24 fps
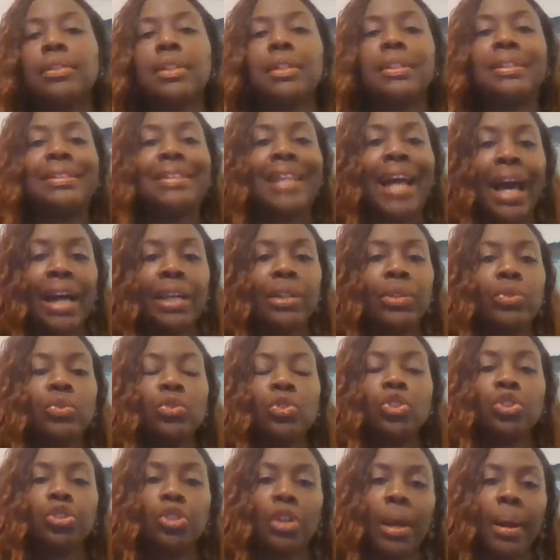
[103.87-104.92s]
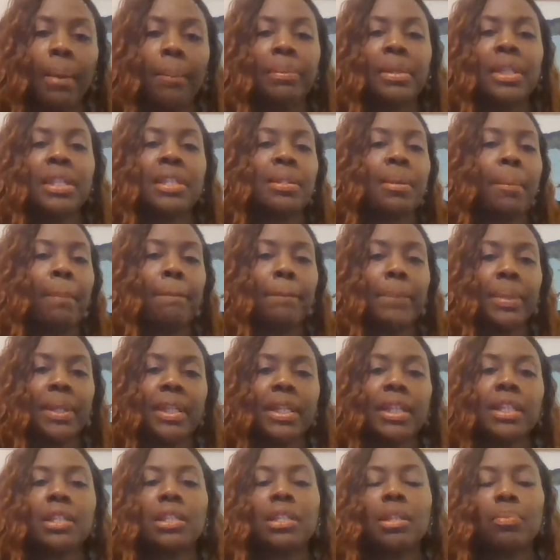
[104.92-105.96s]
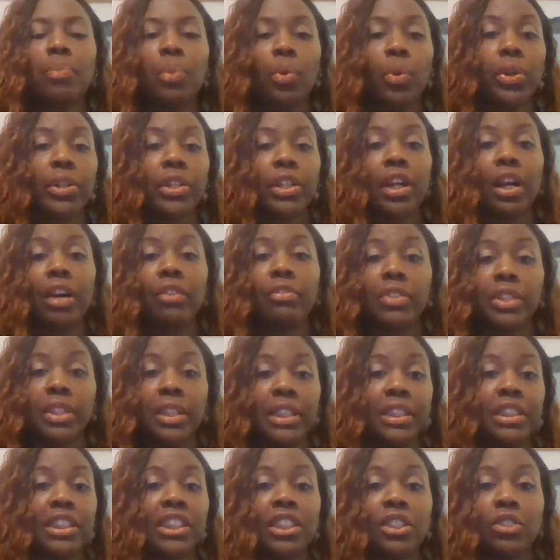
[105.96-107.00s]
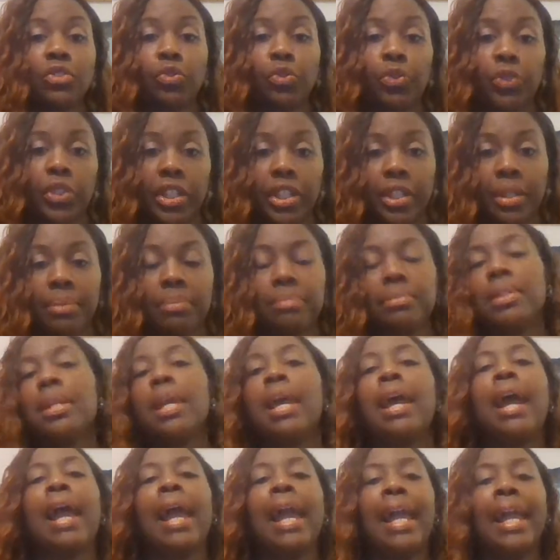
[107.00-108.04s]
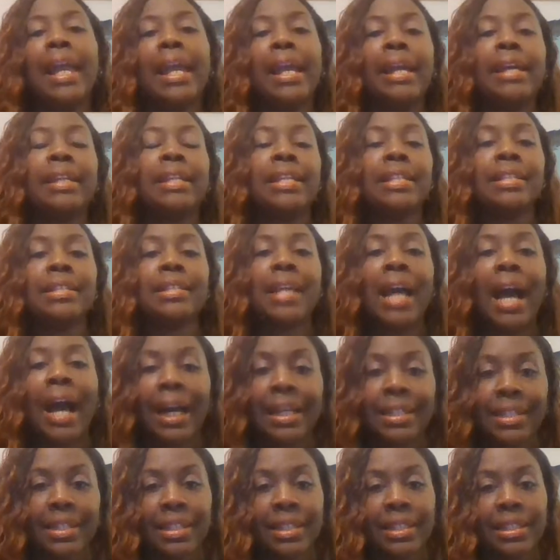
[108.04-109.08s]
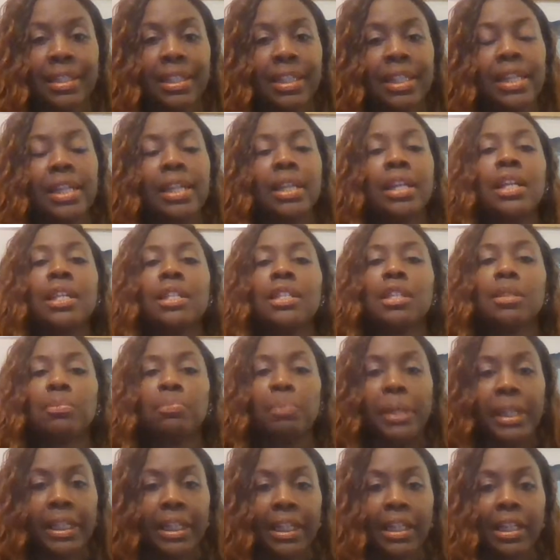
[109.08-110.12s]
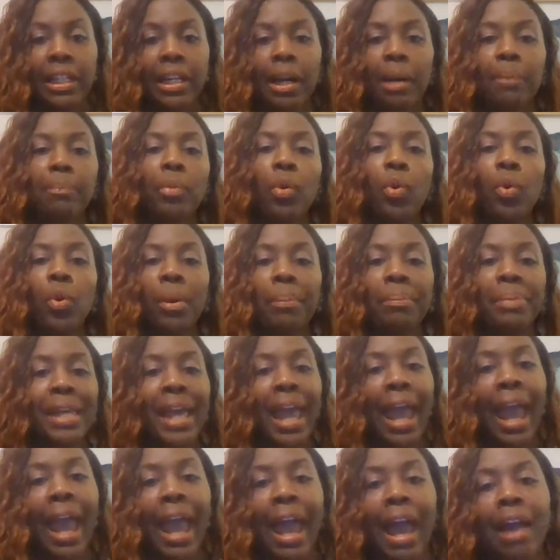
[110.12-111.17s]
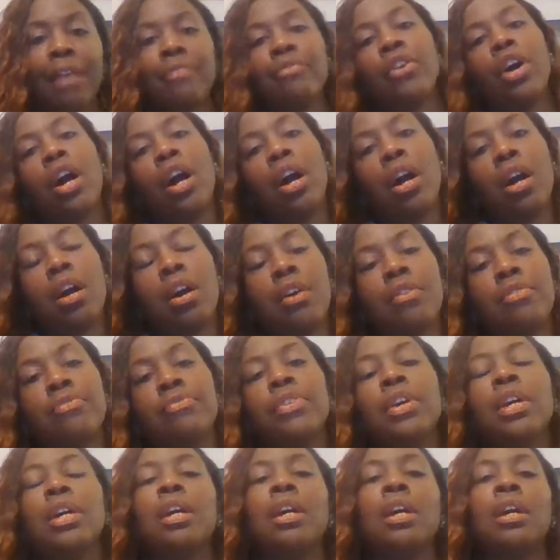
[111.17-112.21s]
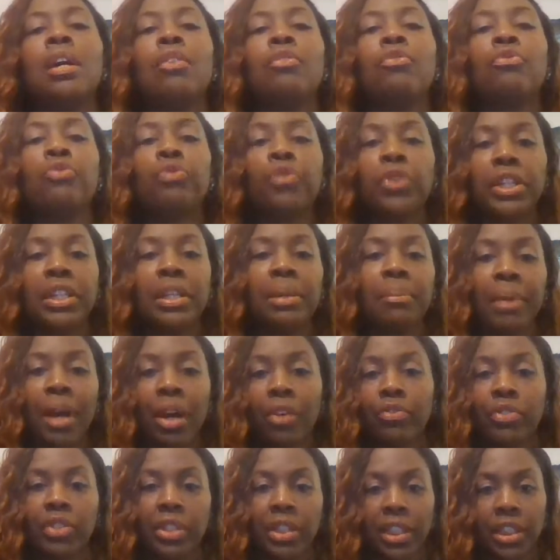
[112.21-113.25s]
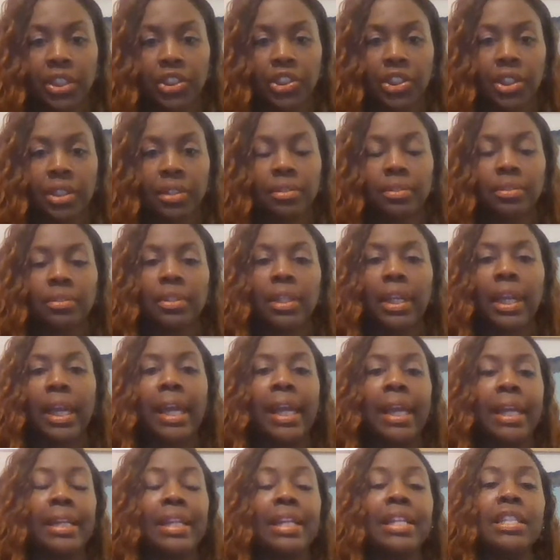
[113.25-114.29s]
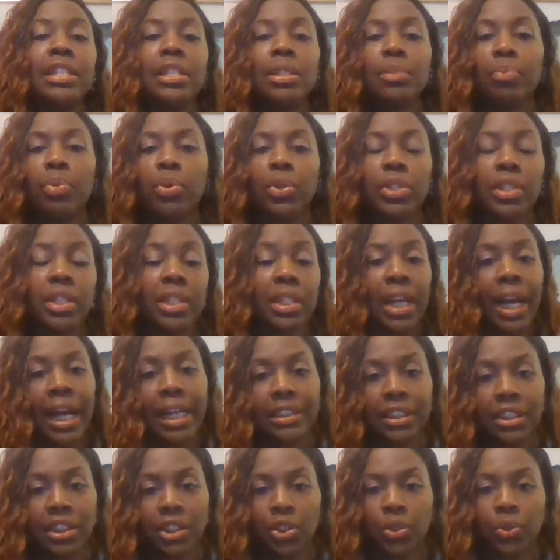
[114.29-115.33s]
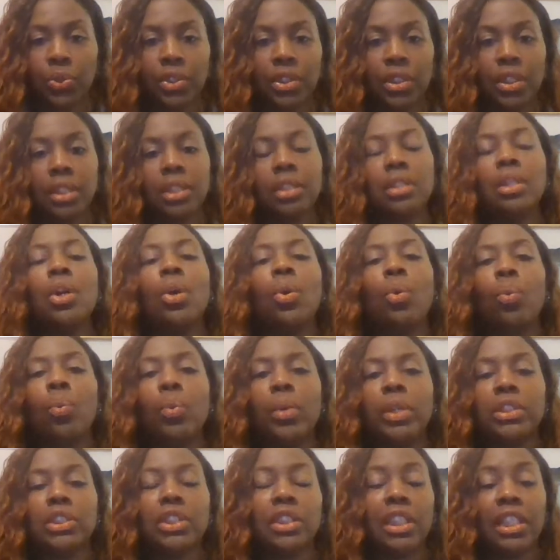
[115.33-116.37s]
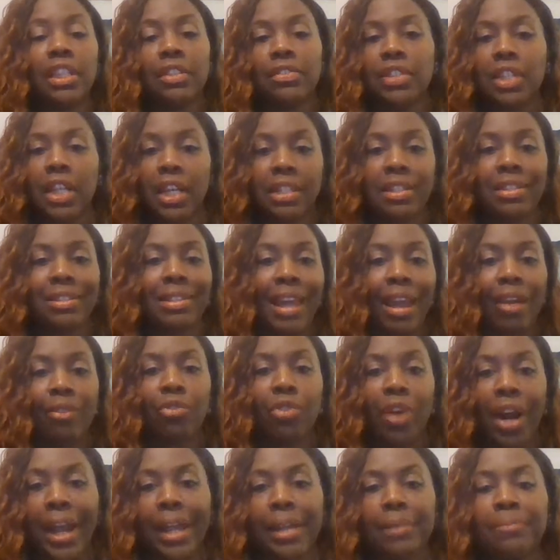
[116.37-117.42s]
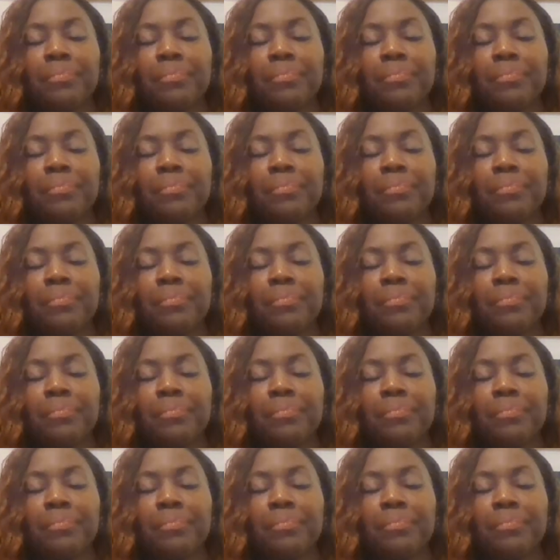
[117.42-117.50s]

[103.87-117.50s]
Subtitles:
Donald Trump is a big supporter of religious freedom. And he's constantly speaking up on behalf of freedom of religion. And he supports the Constitution, which gives us that right.